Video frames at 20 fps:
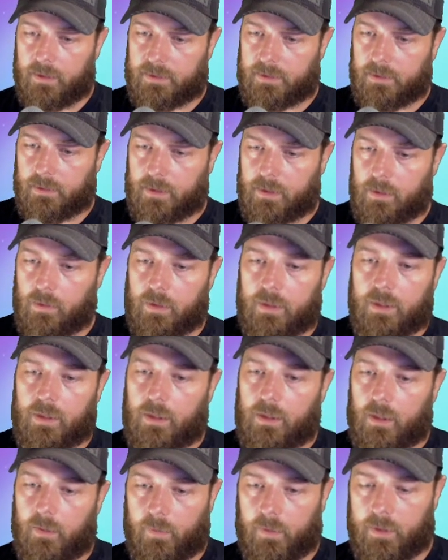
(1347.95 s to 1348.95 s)
So the Coconut
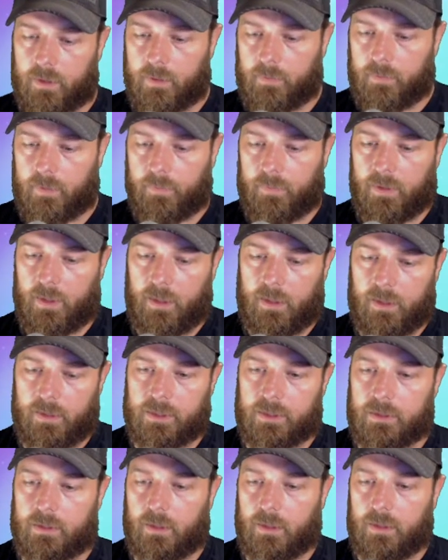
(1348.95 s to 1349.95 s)
Army will come up there and
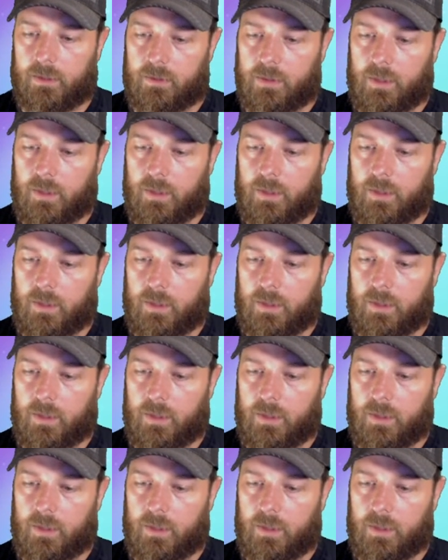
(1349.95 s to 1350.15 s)
just start